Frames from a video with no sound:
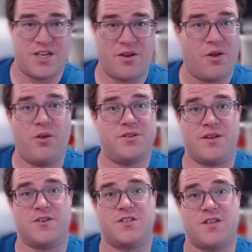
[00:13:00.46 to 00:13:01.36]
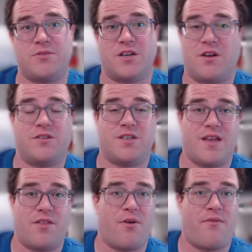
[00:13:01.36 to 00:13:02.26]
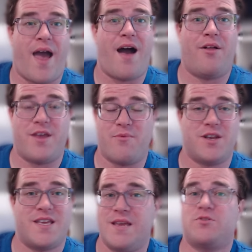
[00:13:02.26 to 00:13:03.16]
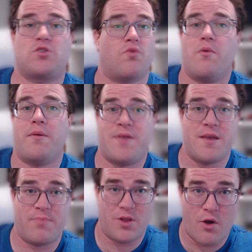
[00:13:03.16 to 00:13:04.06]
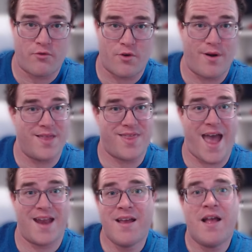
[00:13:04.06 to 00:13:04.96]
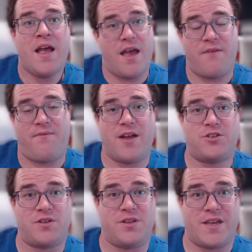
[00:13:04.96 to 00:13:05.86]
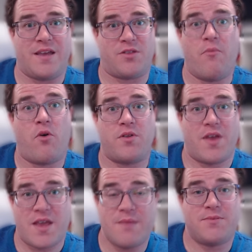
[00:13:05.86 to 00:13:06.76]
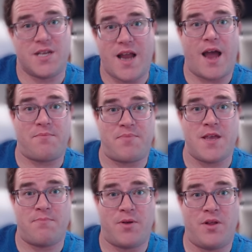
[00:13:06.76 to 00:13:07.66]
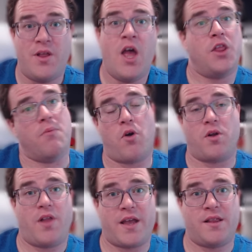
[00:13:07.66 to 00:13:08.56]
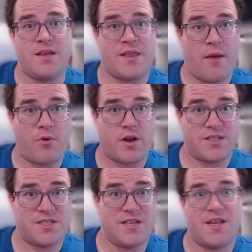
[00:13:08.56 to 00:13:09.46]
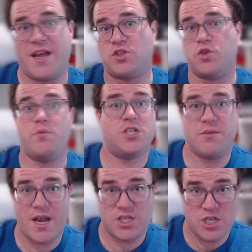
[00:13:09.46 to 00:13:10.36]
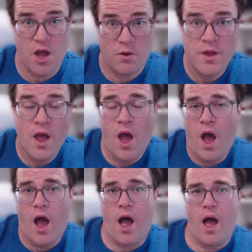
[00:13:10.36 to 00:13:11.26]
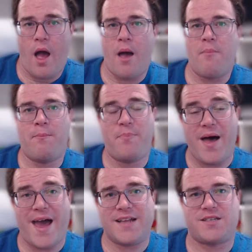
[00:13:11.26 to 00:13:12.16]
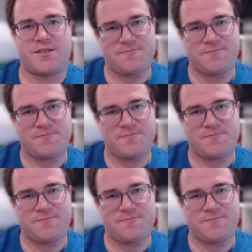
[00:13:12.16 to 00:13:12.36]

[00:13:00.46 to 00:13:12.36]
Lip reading: and a whole different subject altogether of how they would keep screwing people over, and that eventually the more they keep denying people, the more likely that we're going to see the next Luigi Mangione. But